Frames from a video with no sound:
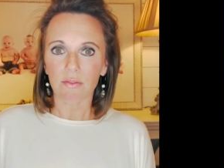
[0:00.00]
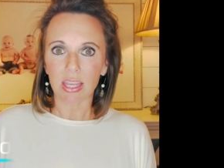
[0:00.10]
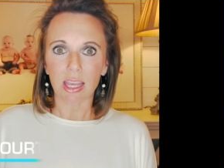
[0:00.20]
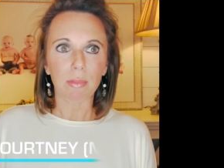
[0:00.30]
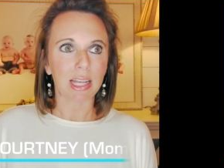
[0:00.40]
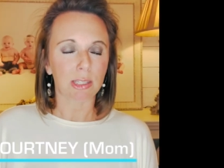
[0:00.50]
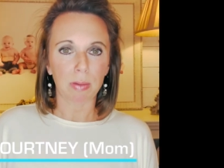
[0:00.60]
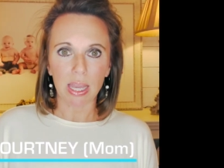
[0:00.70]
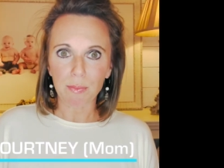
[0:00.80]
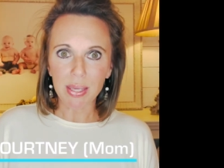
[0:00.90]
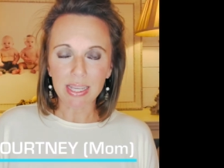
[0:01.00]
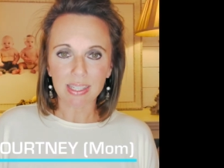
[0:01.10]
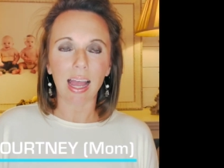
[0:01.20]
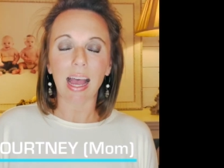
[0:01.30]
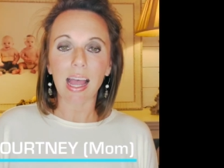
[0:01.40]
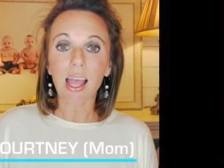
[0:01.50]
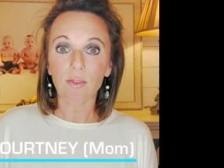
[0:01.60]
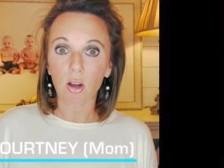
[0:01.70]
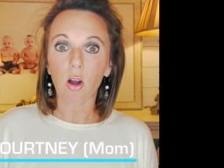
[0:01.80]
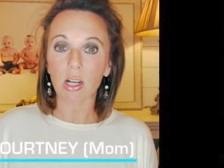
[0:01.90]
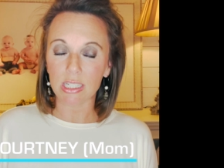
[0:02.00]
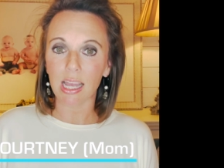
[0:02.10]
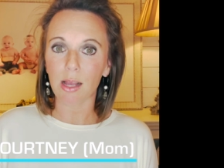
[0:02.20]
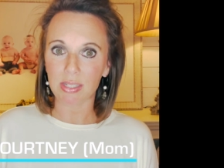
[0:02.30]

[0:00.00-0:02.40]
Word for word: them as babies, I have a hard time